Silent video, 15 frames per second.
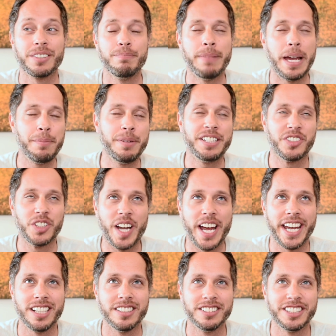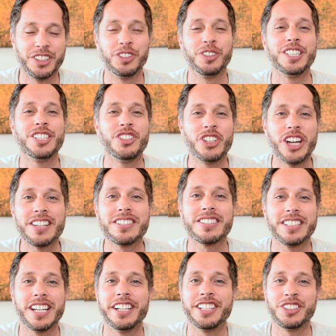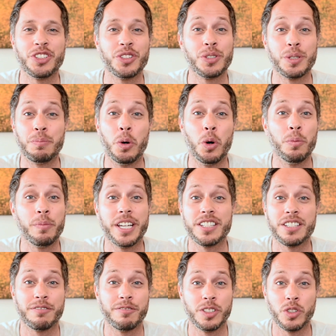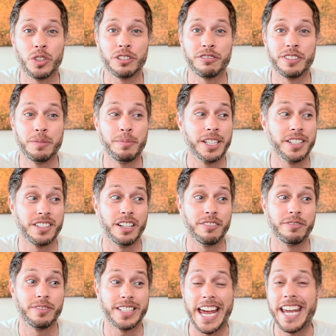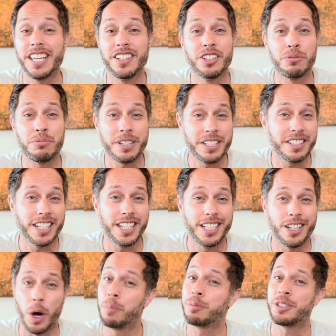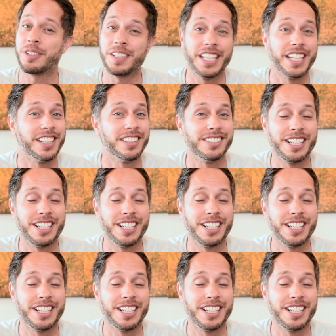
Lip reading: maybe today, they're only just starting to support me as a photographer because I've taken the risky option here.